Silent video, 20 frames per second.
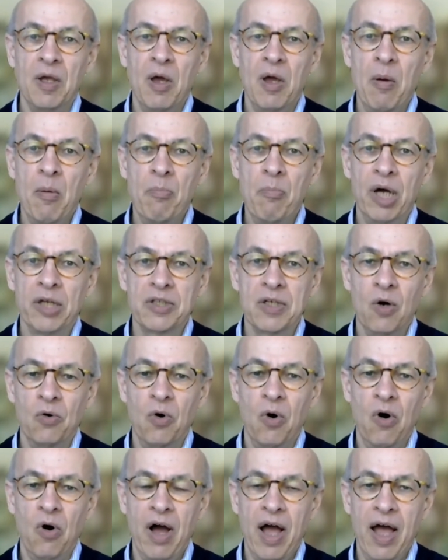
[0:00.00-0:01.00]
But
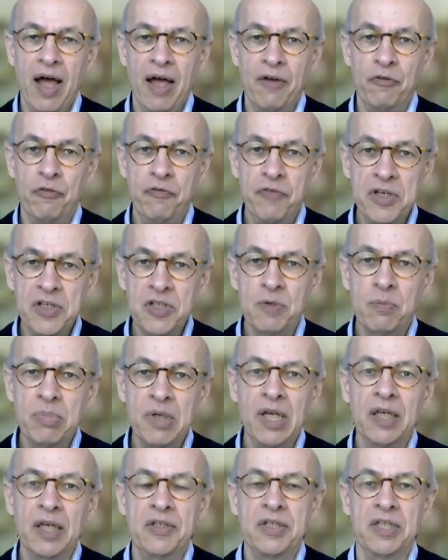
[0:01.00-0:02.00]

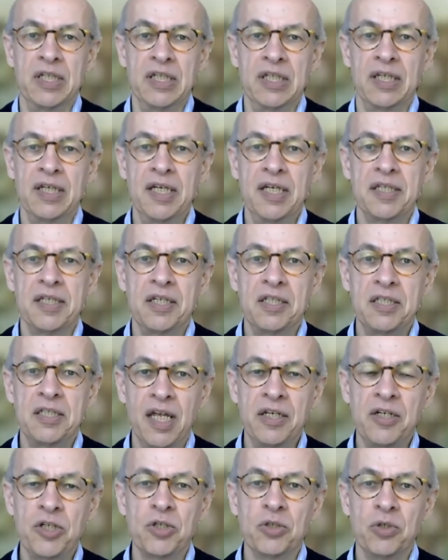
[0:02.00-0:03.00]
visibility is
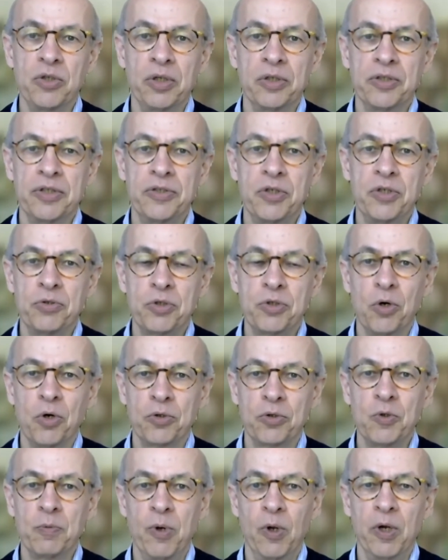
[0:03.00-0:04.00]
essential to talk
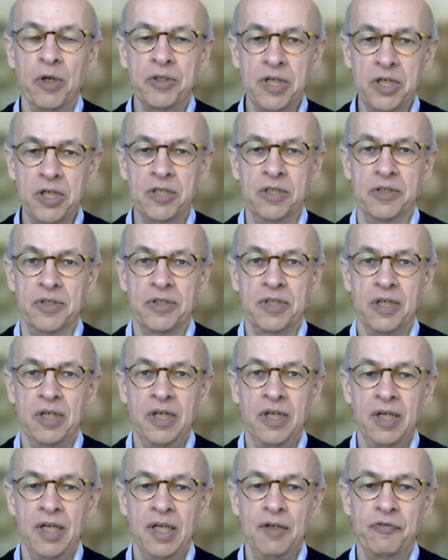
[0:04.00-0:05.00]
to politicians.
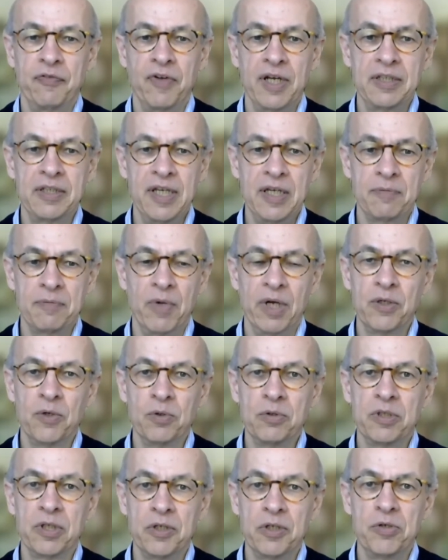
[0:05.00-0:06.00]
If I take my
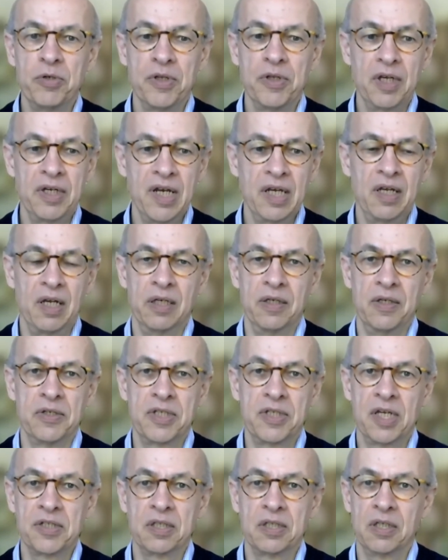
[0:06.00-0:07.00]
own country, the
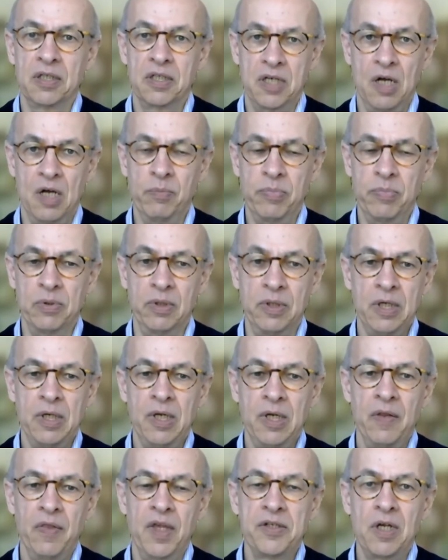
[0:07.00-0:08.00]
Netherlands, as an example,
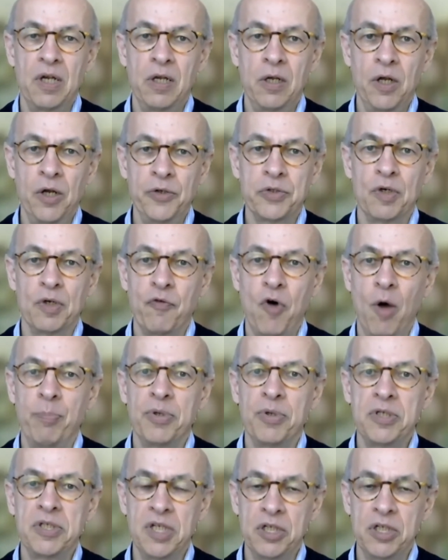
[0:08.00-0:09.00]
there's a lot of
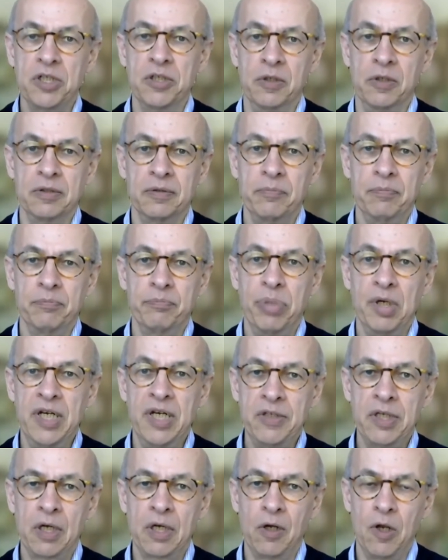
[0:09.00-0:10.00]
opposition,
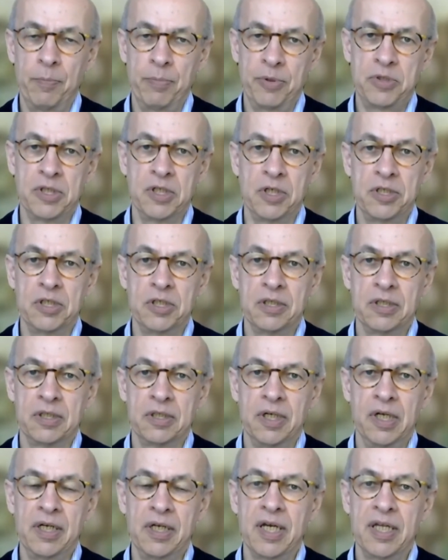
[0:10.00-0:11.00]
political opposition,
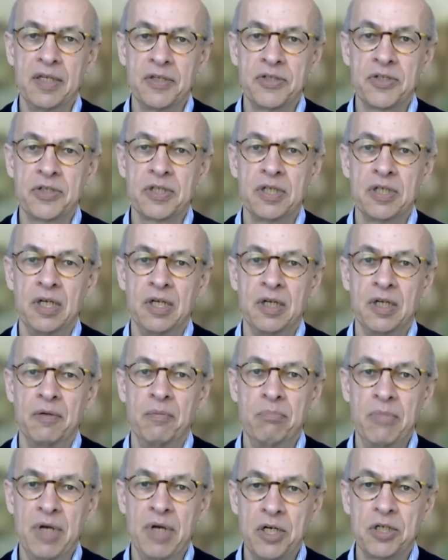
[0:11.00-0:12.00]
against
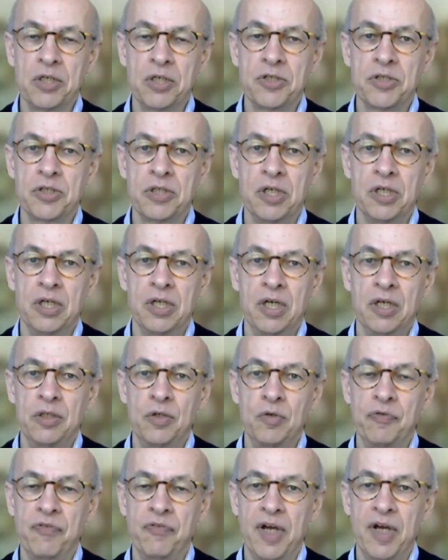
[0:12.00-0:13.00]
measures
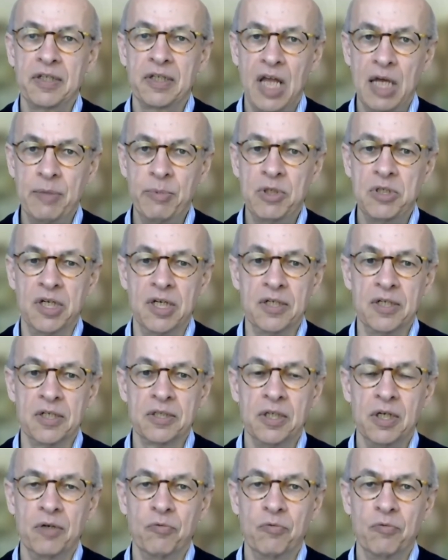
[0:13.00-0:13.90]
to fight climate change.